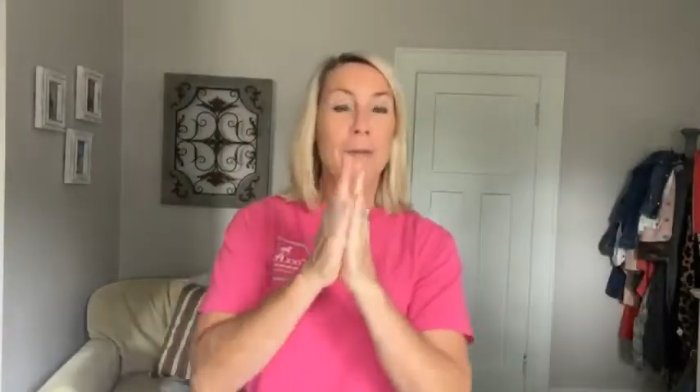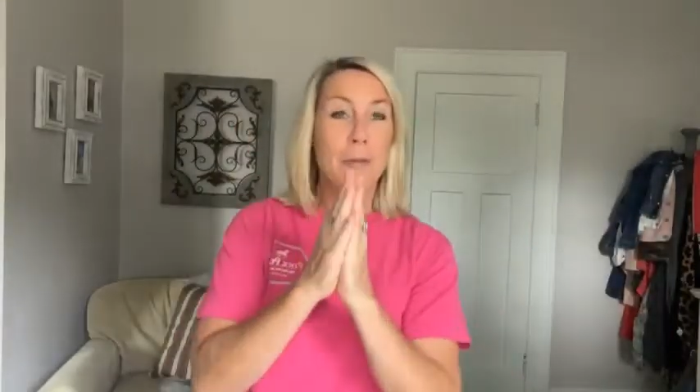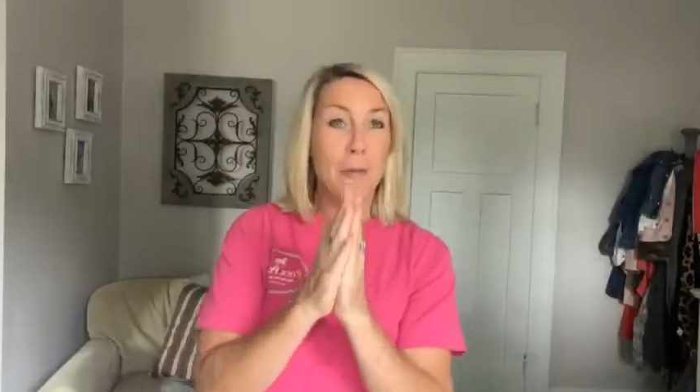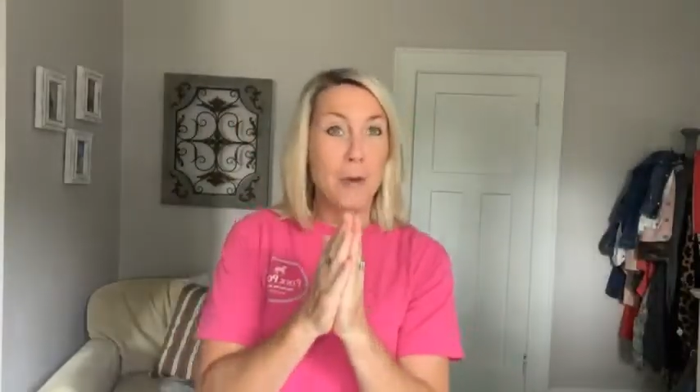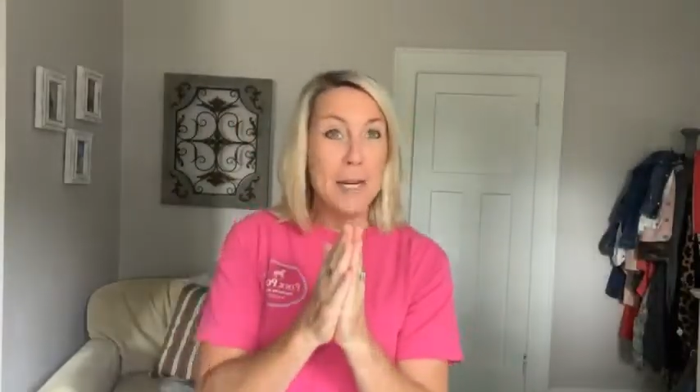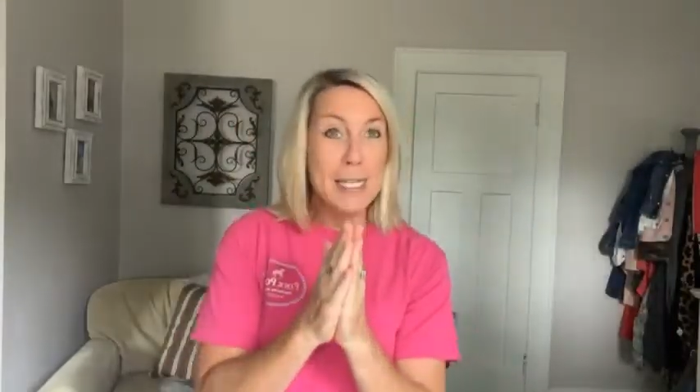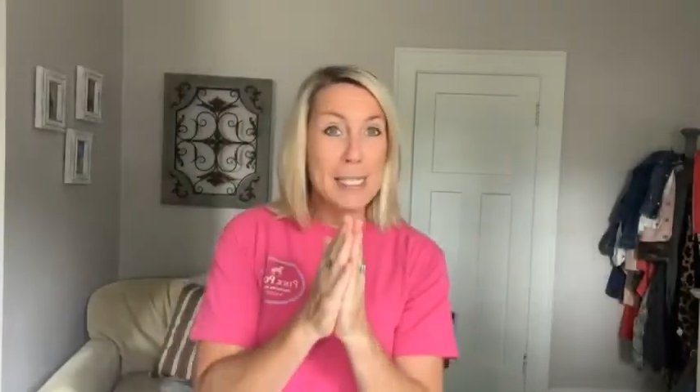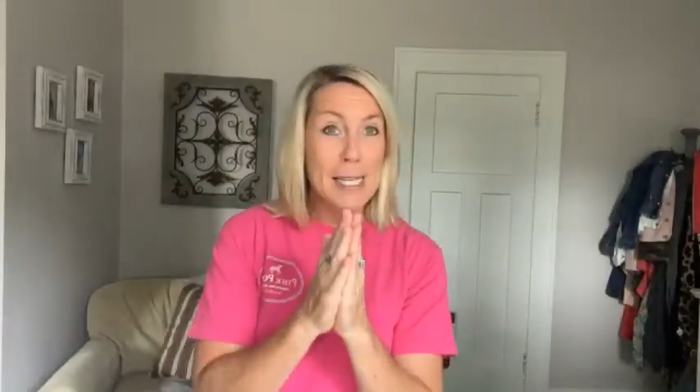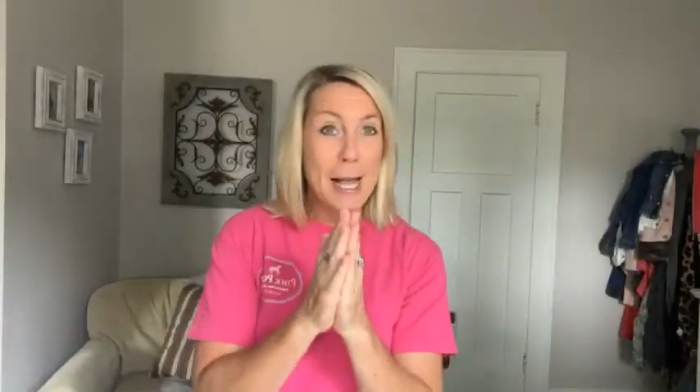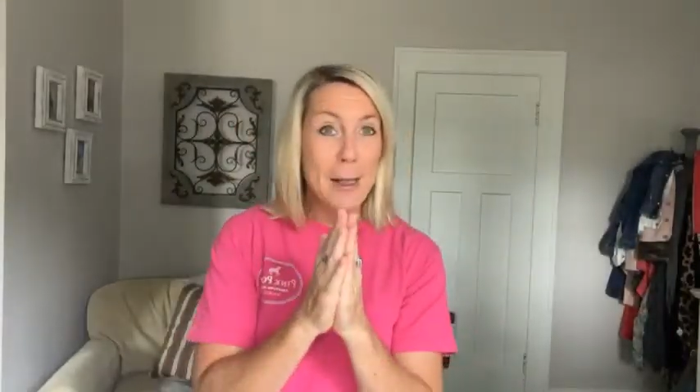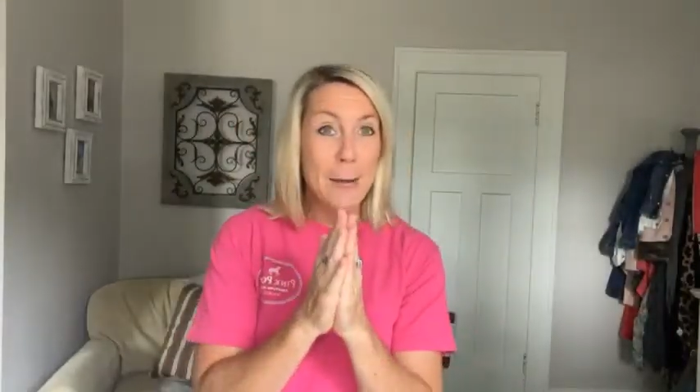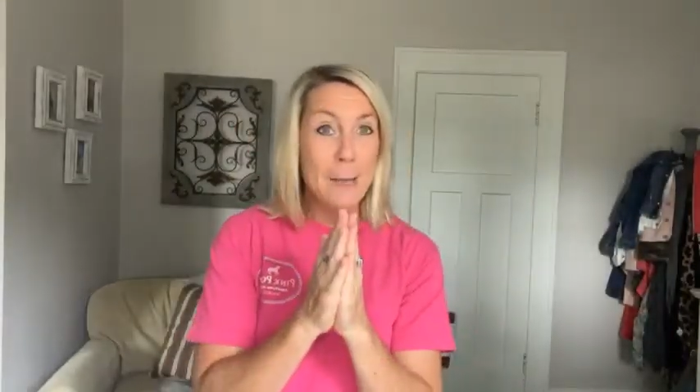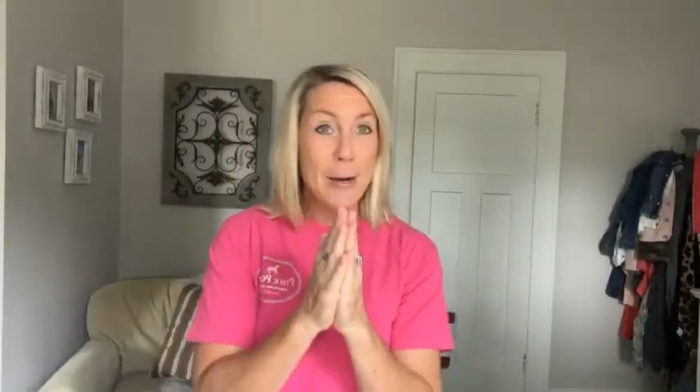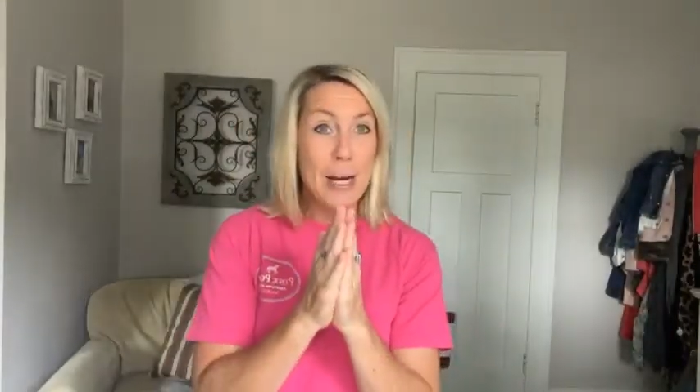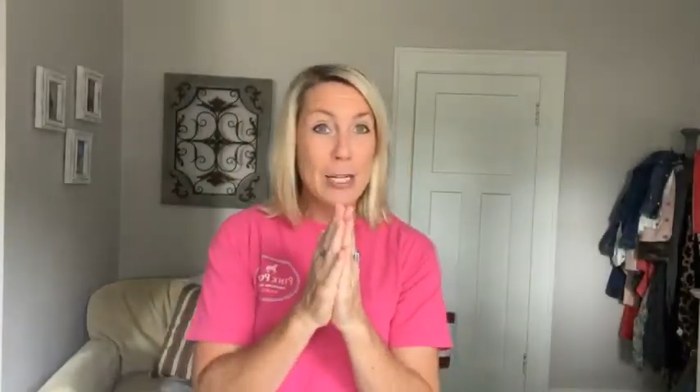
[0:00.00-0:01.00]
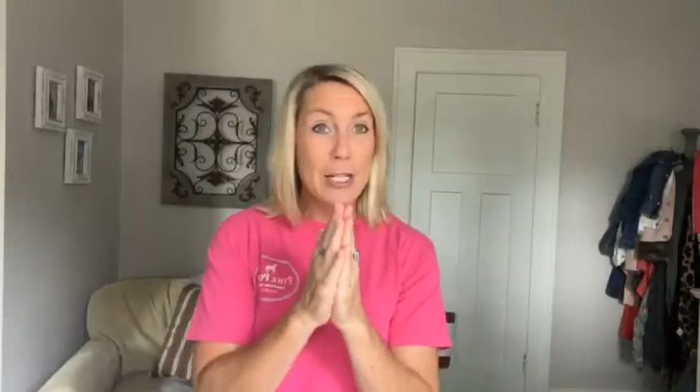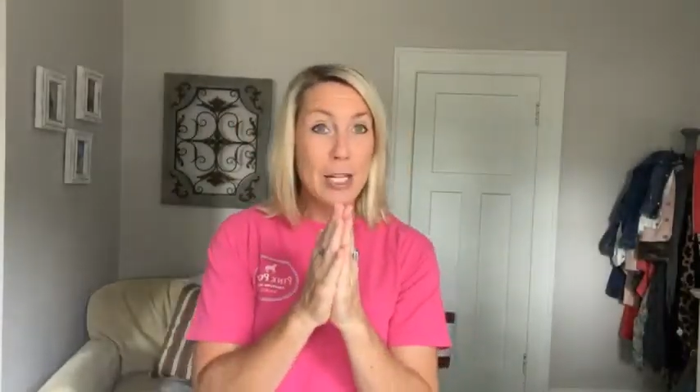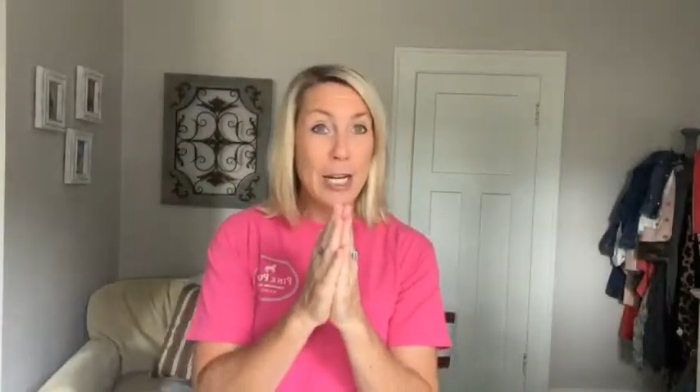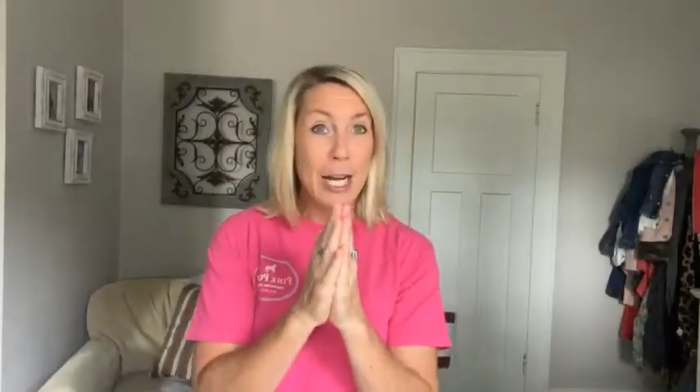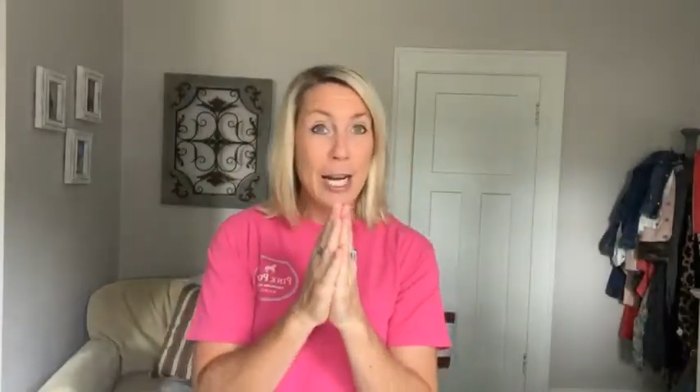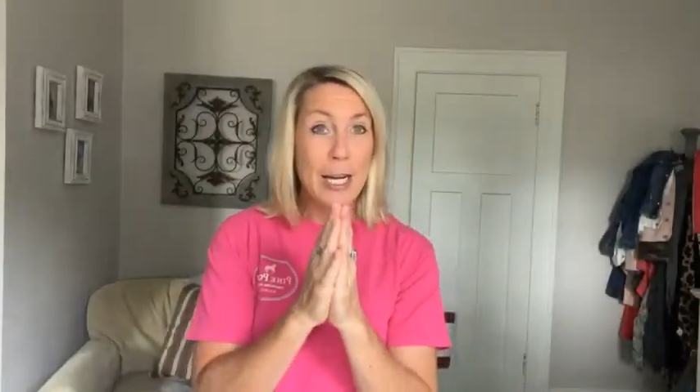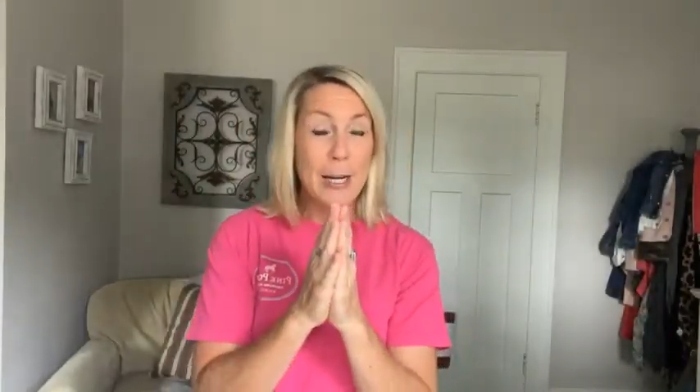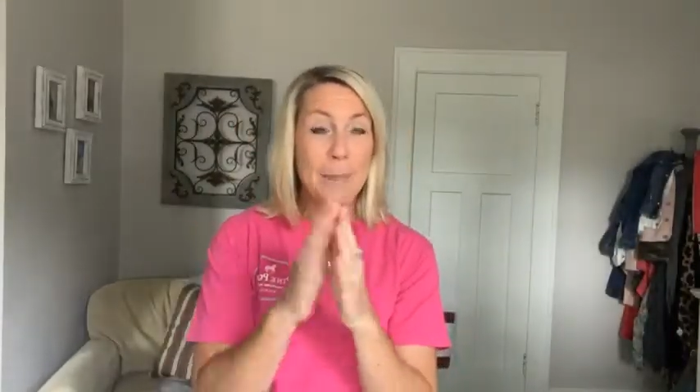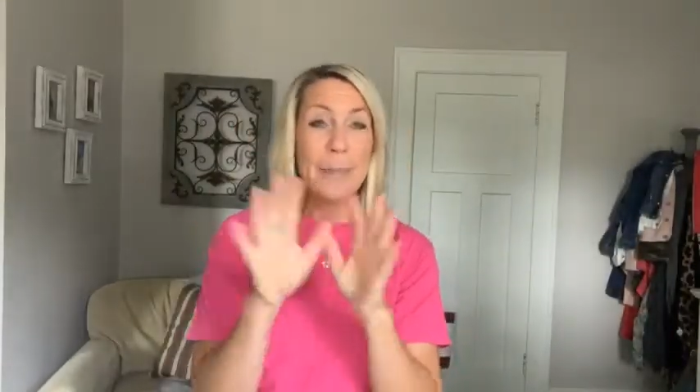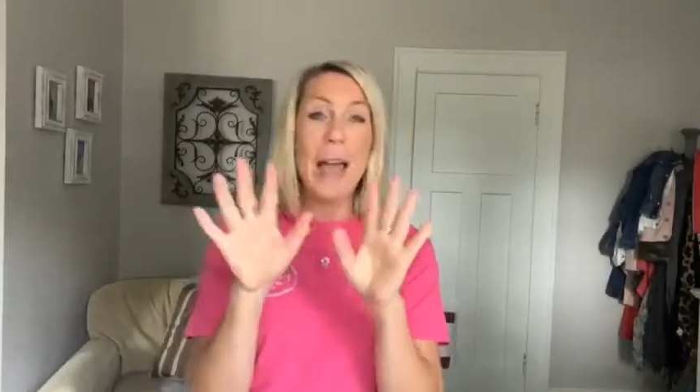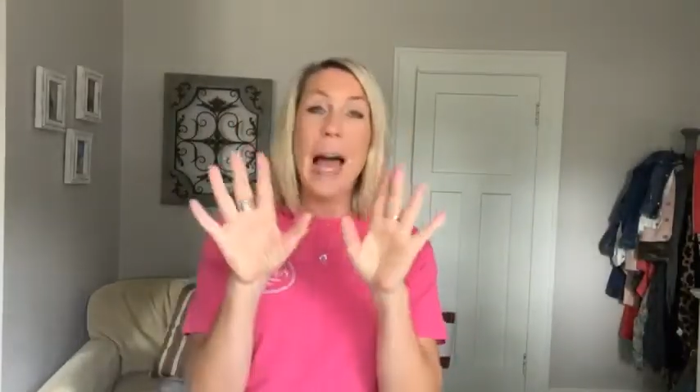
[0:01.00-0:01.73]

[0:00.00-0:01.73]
free Sale-a-Bration item.